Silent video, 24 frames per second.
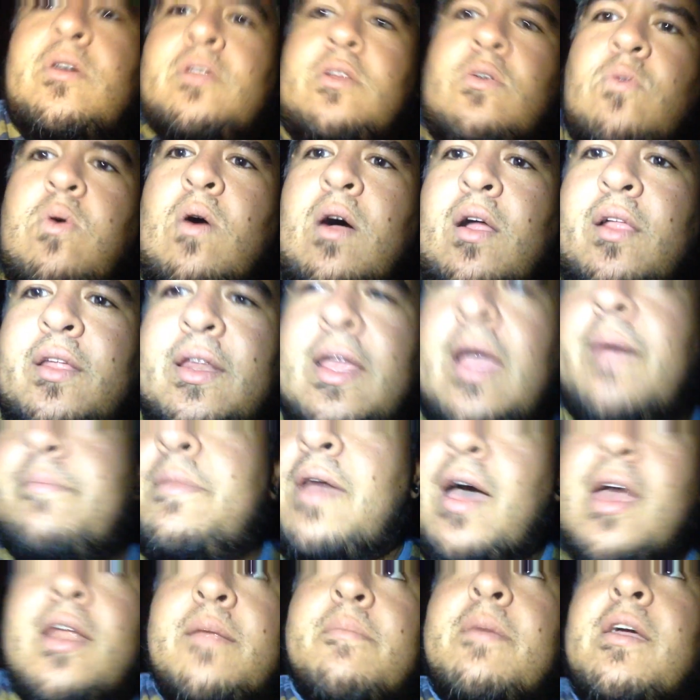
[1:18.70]
good quality. I'm
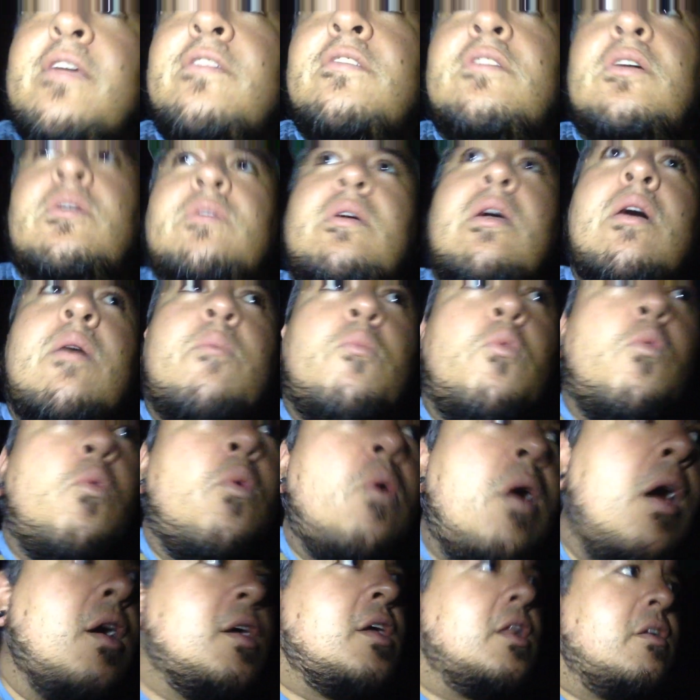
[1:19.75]
not in my studio. I'm
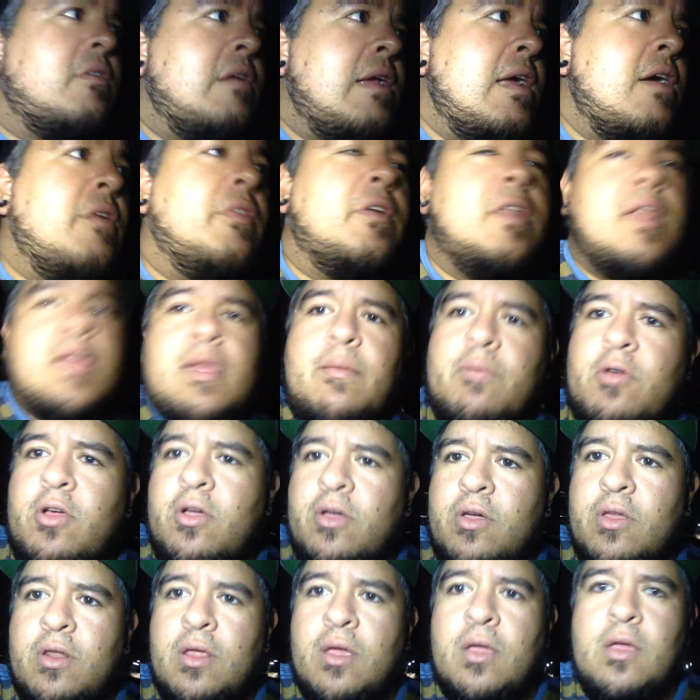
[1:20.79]
walking around the
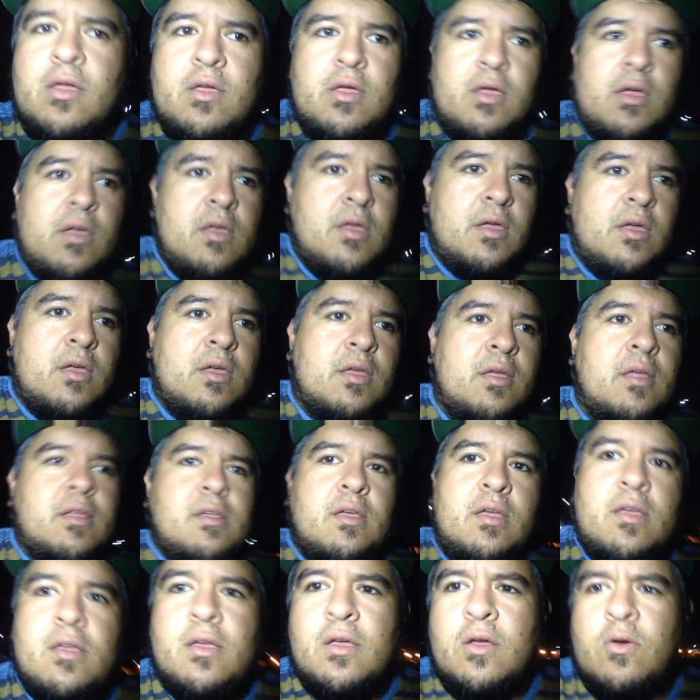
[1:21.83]
neighborhood
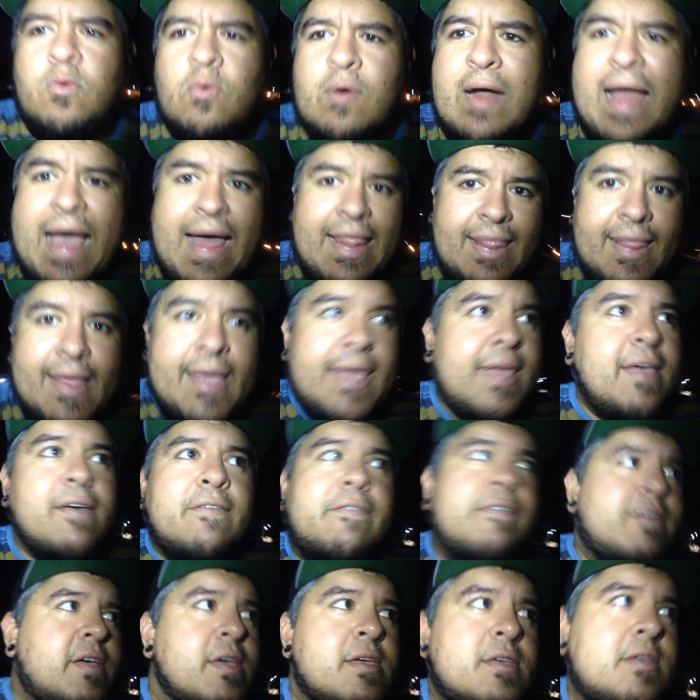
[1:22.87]
where I
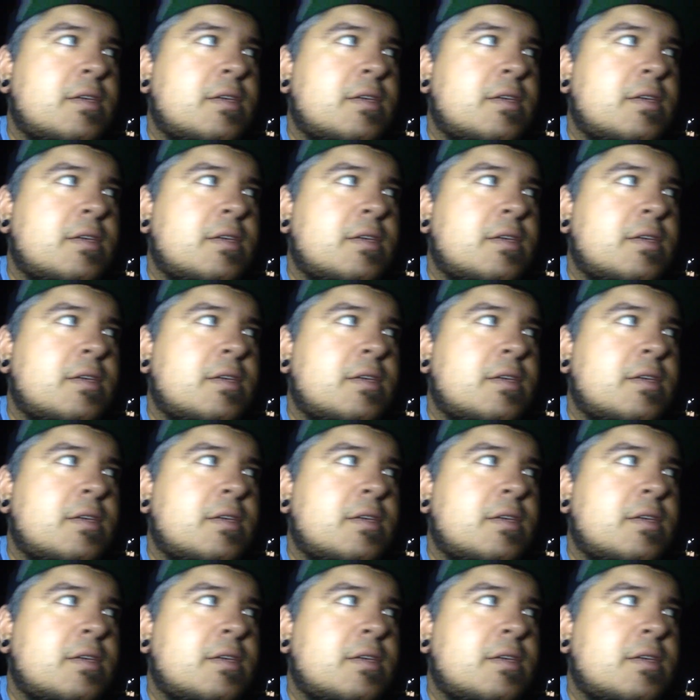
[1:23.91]
live